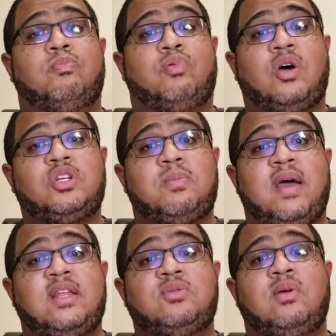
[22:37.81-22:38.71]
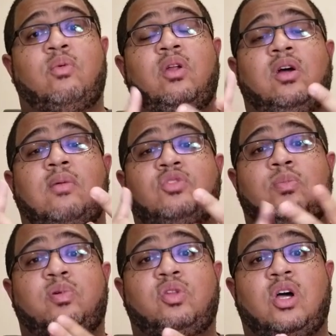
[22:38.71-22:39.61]
project management, when it comes to
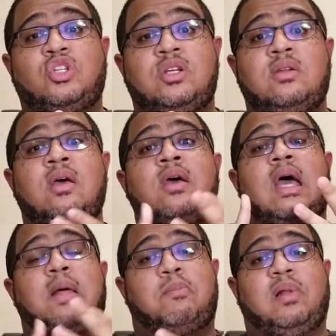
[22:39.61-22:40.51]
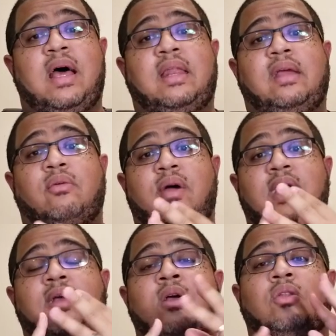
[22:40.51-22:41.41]
production and planning, right?